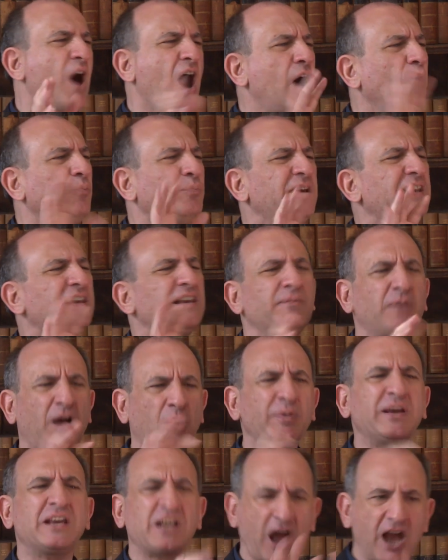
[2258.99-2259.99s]
I'll be I'll
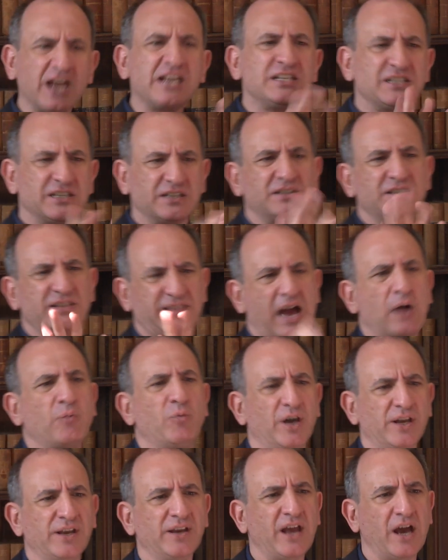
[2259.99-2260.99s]
be kinder to that
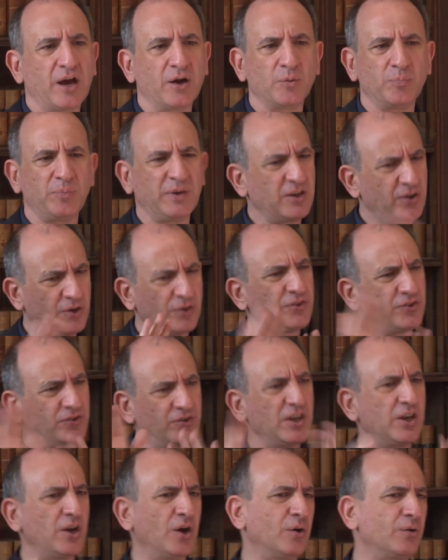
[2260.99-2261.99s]
one now because,
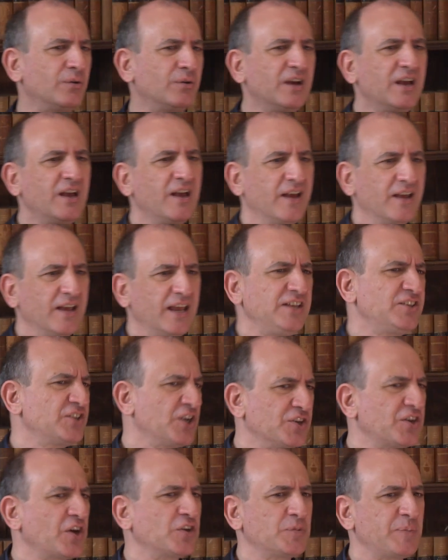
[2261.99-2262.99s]
you know, he
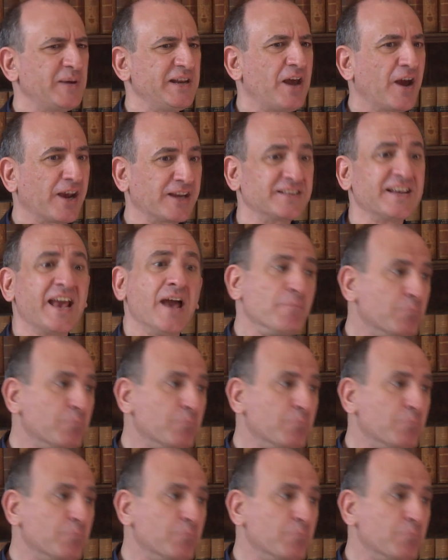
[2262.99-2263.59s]
turned out to be nice.